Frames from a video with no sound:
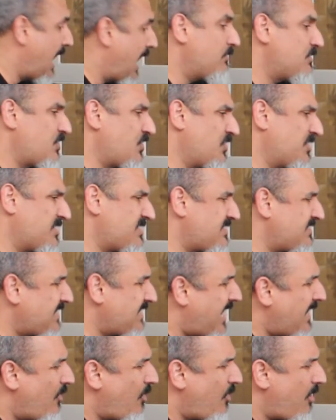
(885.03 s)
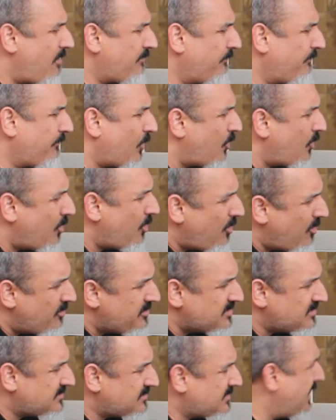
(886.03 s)
was going to stay off of
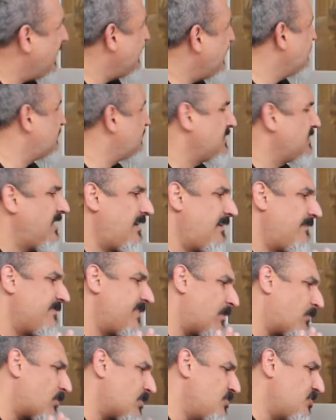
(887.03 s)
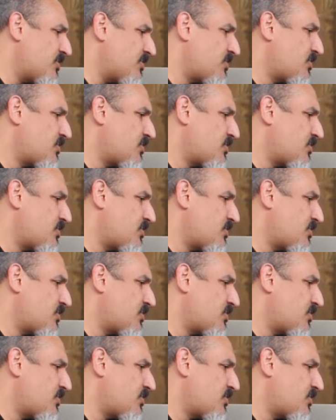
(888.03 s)
all the sites that were just